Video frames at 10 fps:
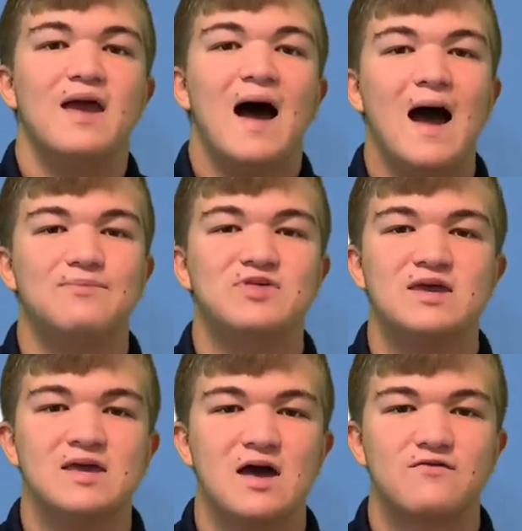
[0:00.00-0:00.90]
I'm
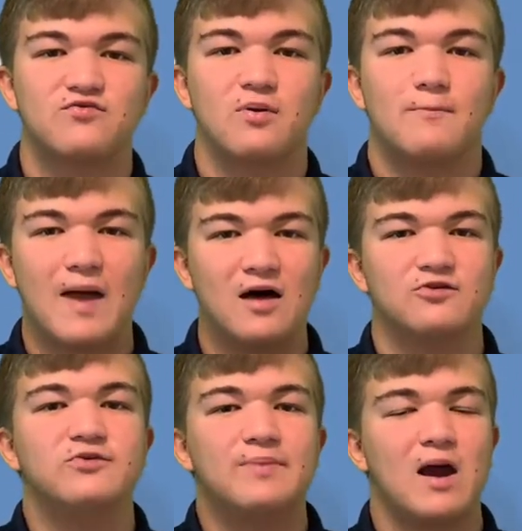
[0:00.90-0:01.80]
thinking of it from a
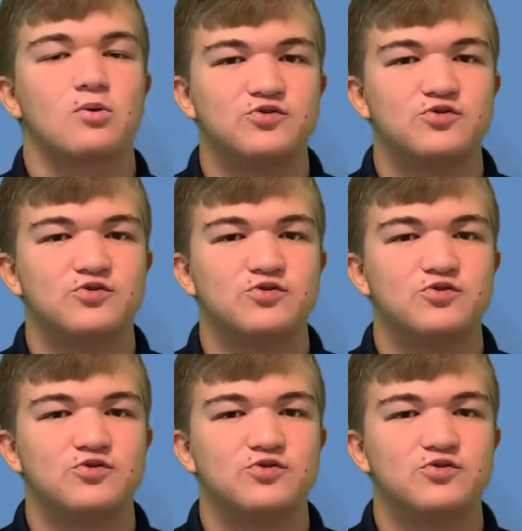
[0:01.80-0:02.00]
balance of power